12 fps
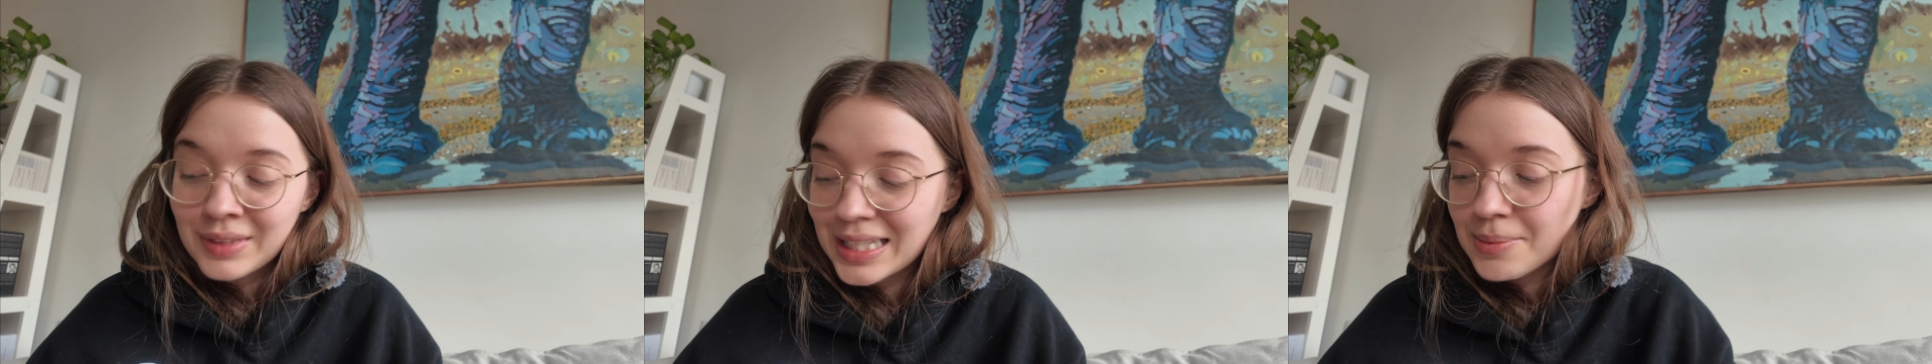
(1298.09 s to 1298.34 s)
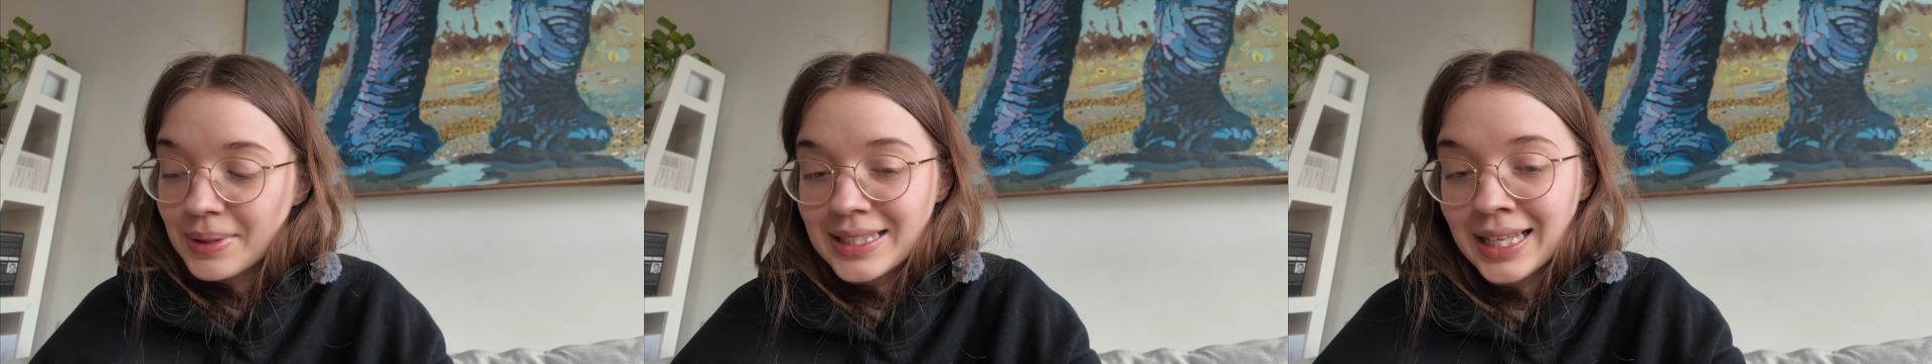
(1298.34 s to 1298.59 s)

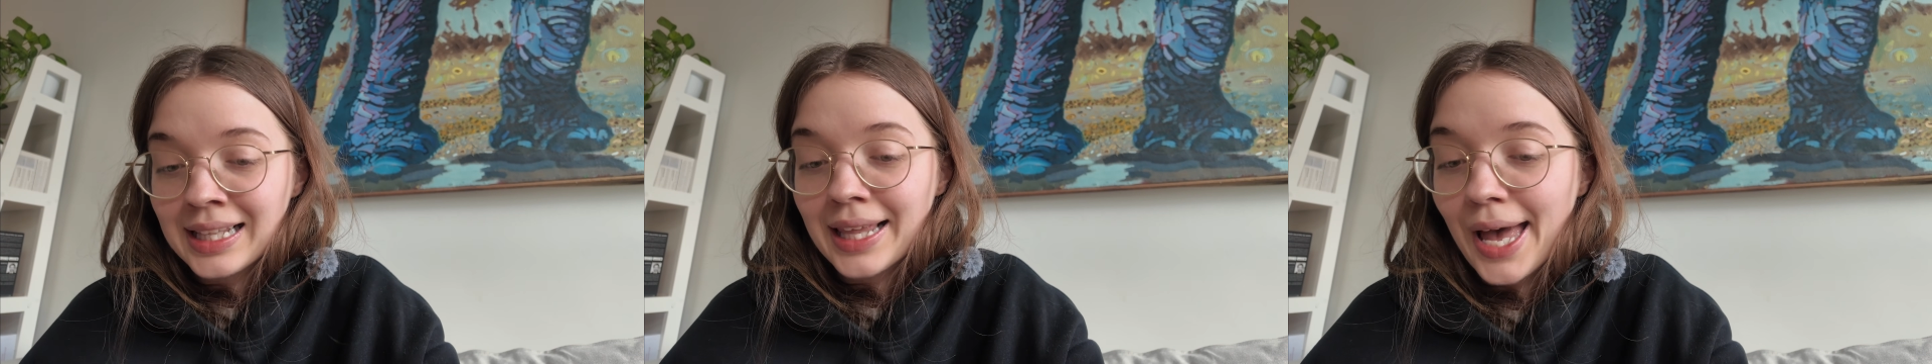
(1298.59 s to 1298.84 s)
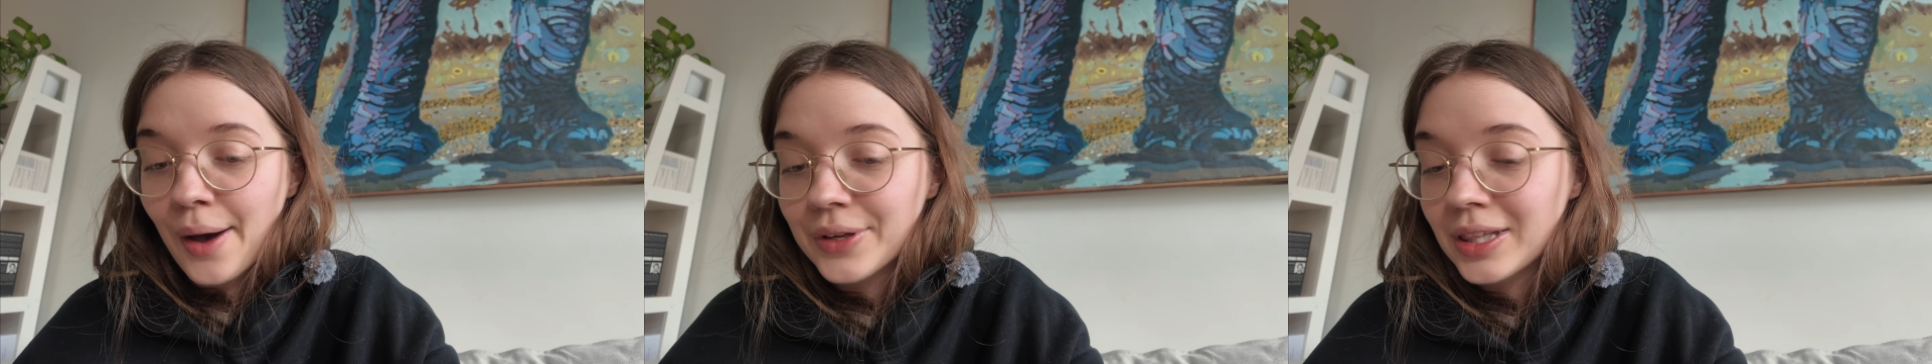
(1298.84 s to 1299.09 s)
That's
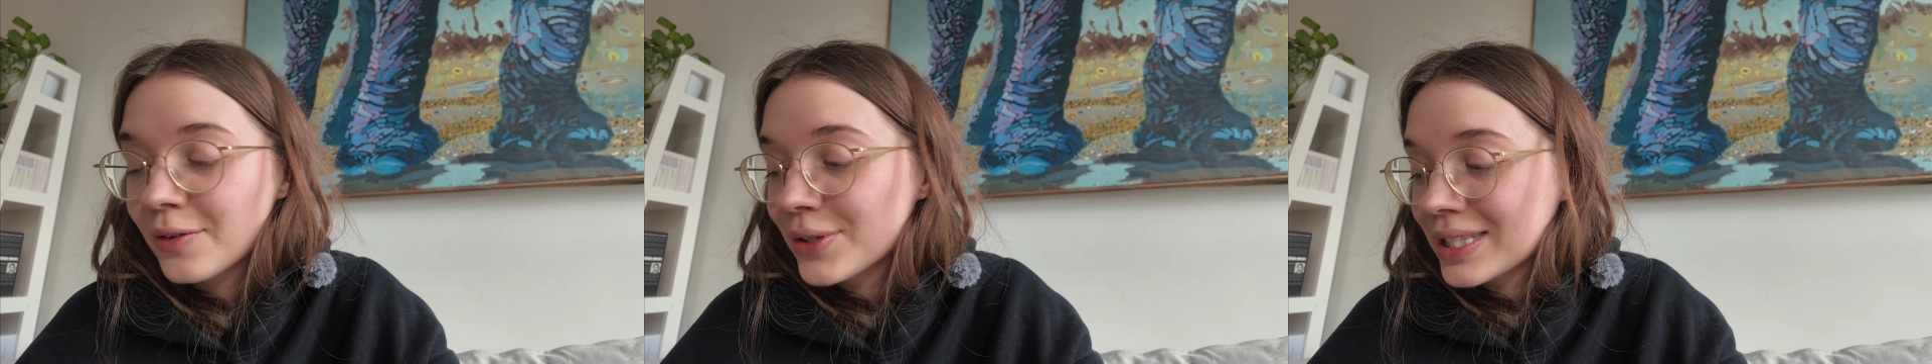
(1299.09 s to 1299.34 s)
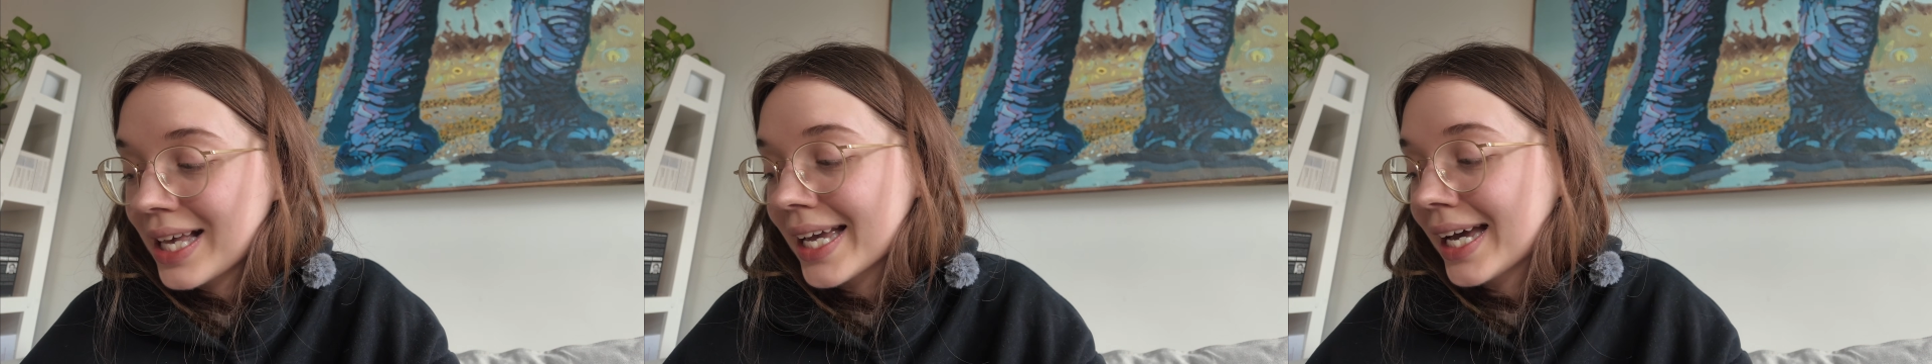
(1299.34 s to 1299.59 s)
basically how it
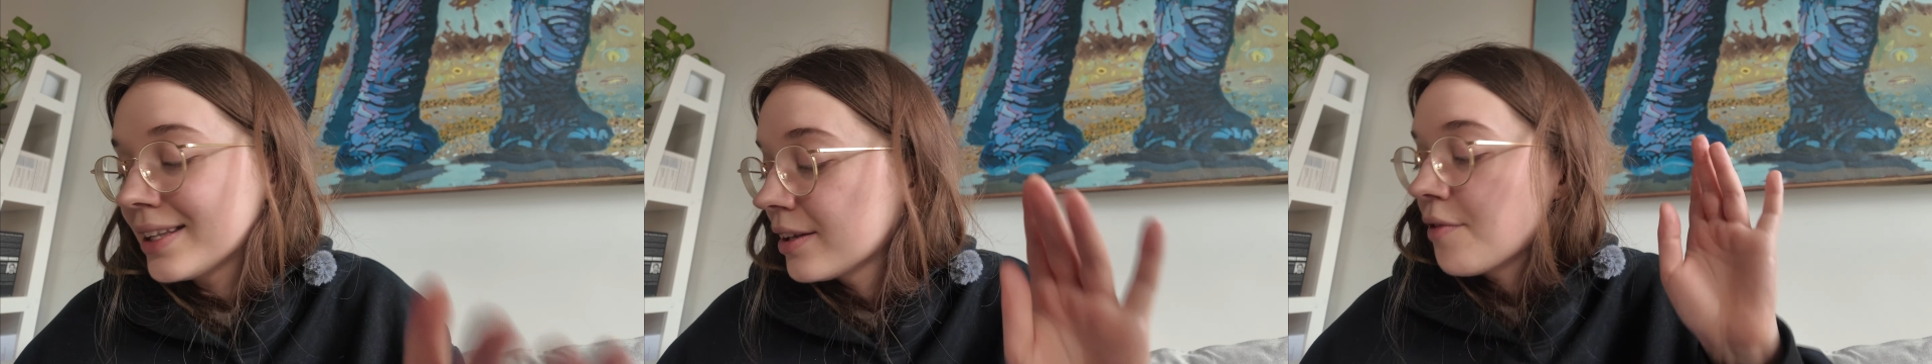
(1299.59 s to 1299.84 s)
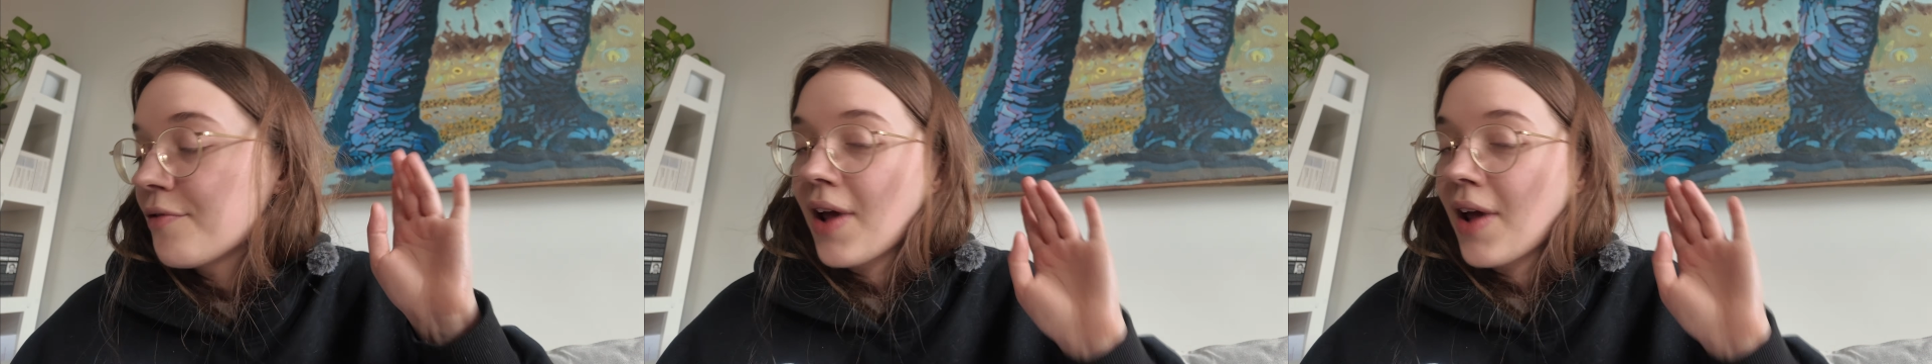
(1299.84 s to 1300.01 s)
looks like. And the